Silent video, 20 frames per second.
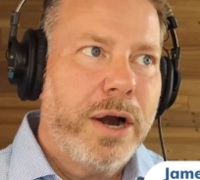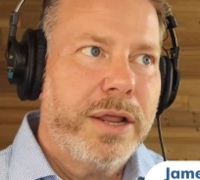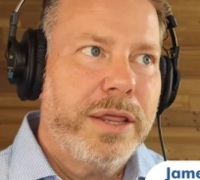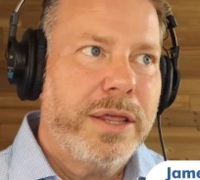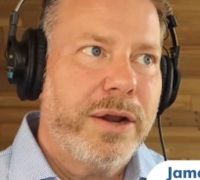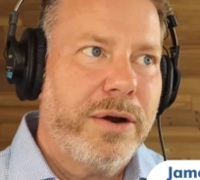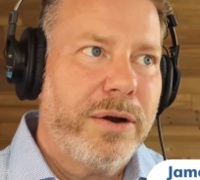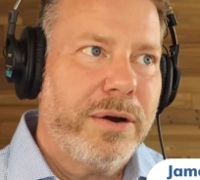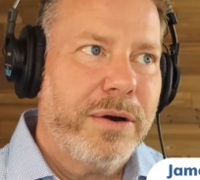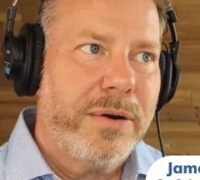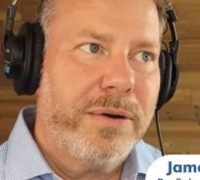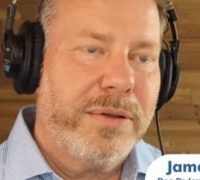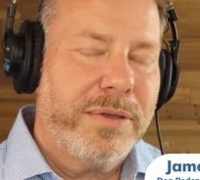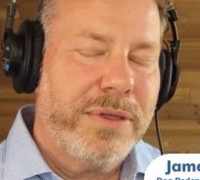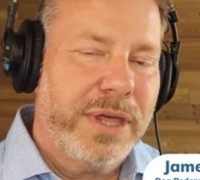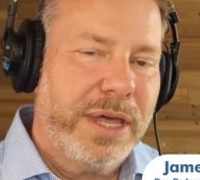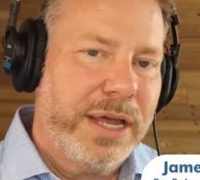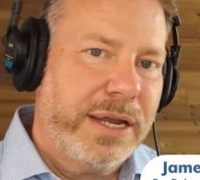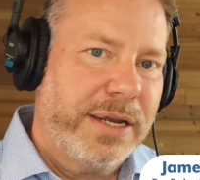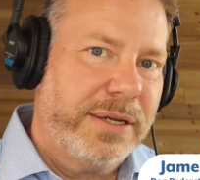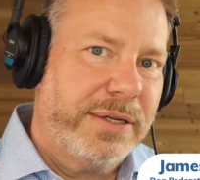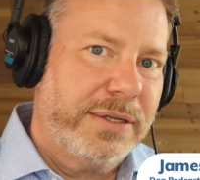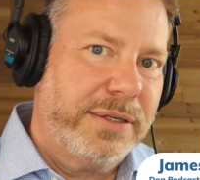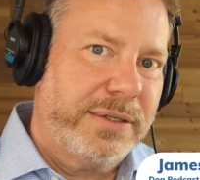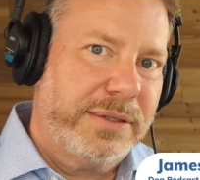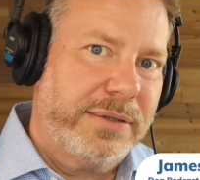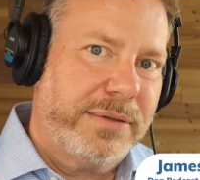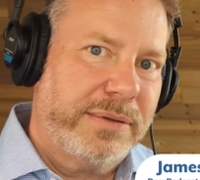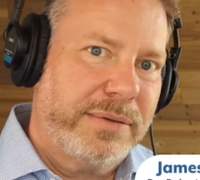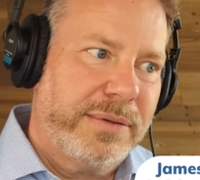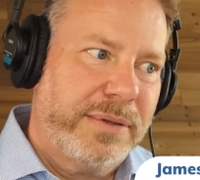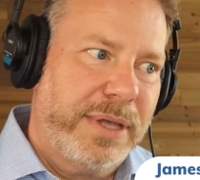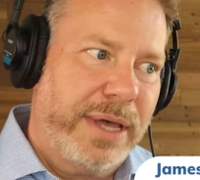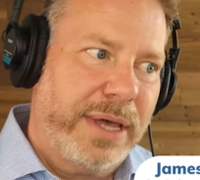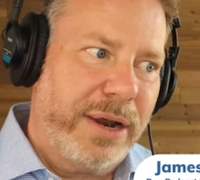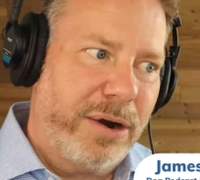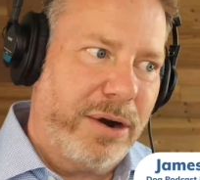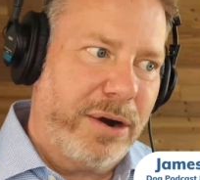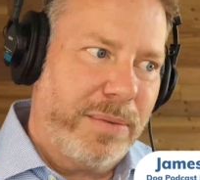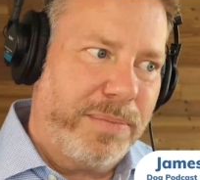Are there things
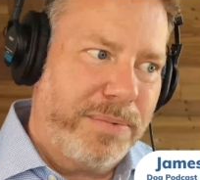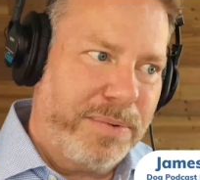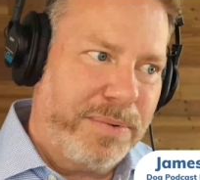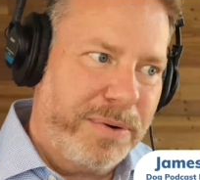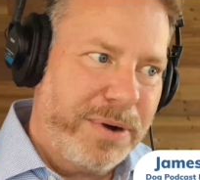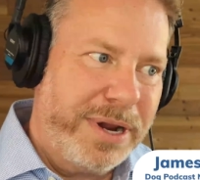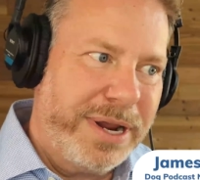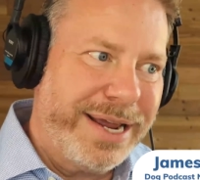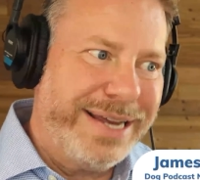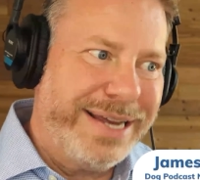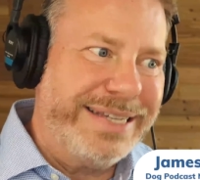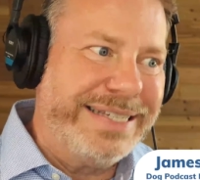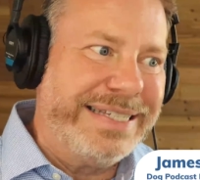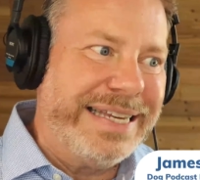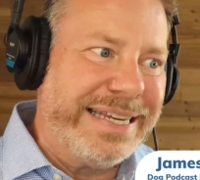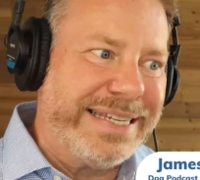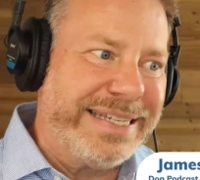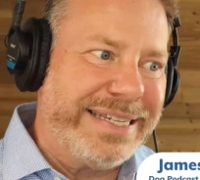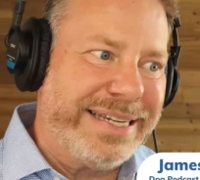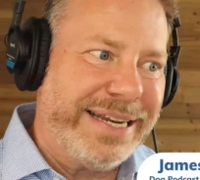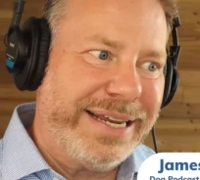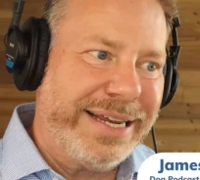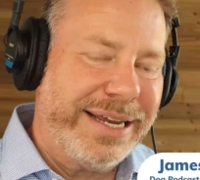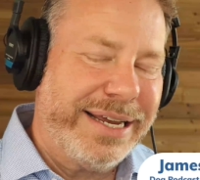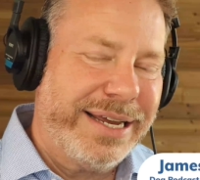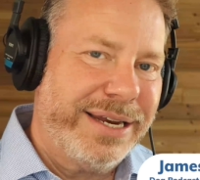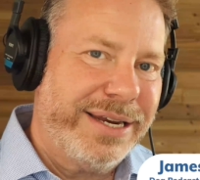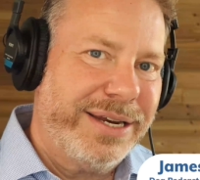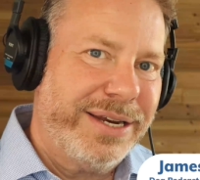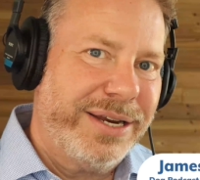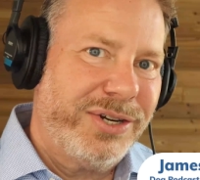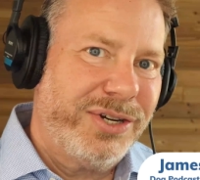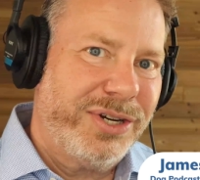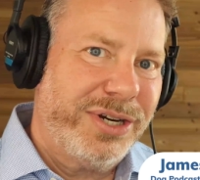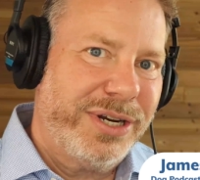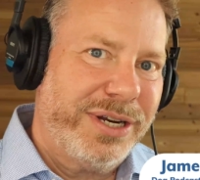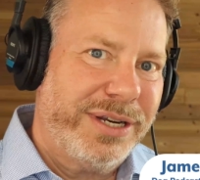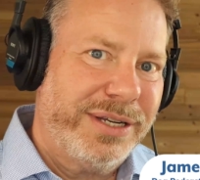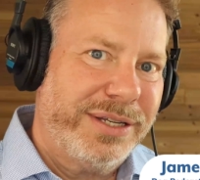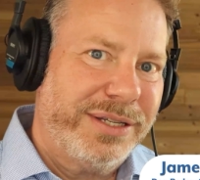that are pre-existing
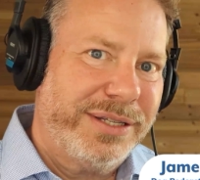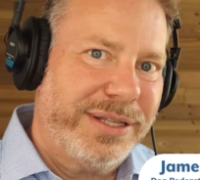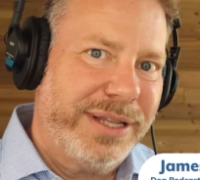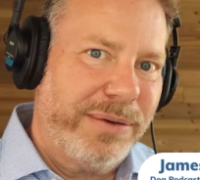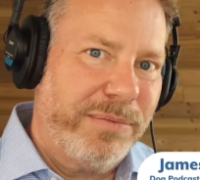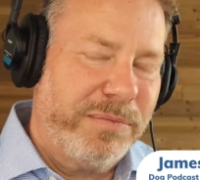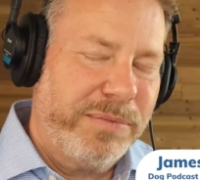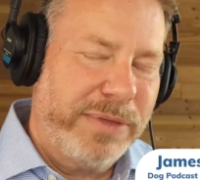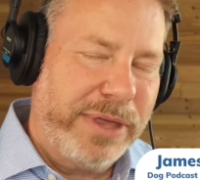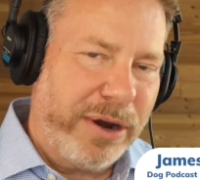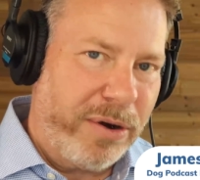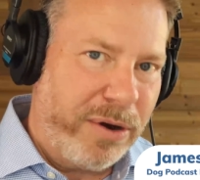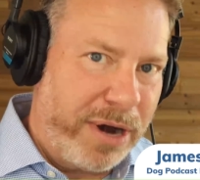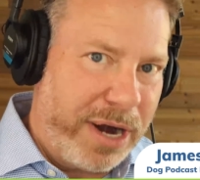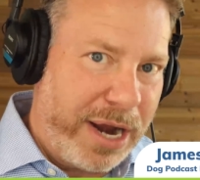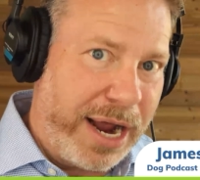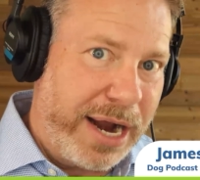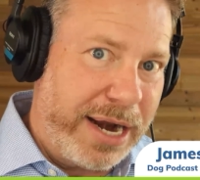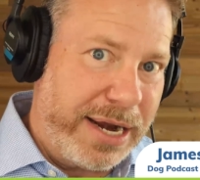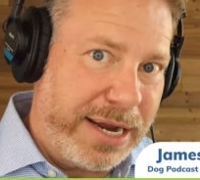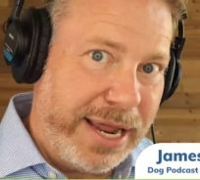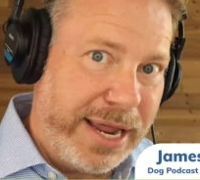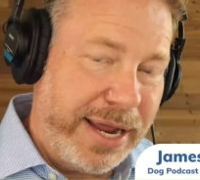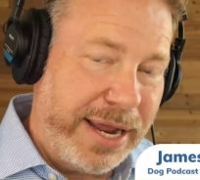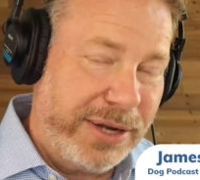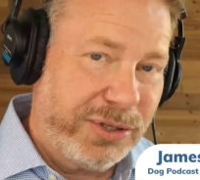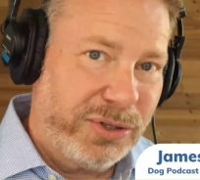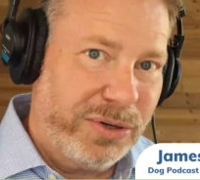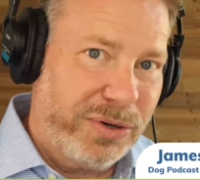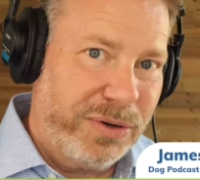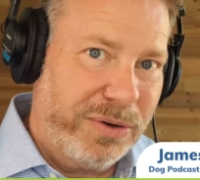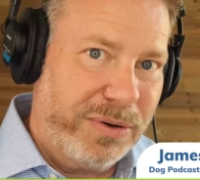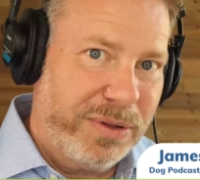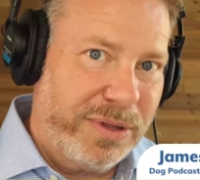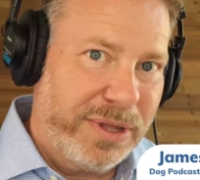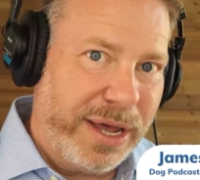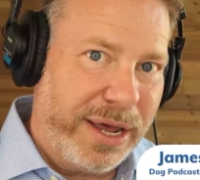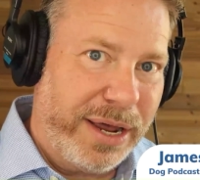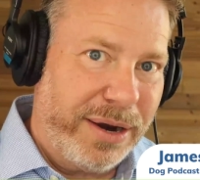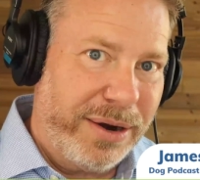conditions that are not cancer
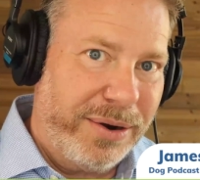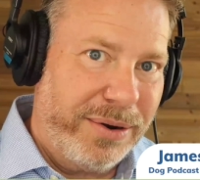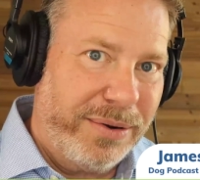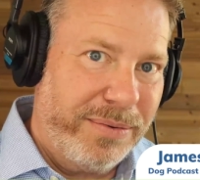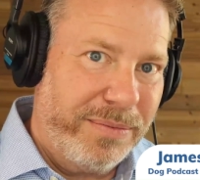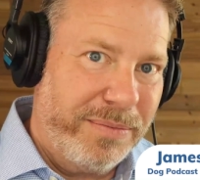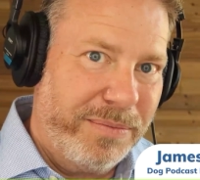that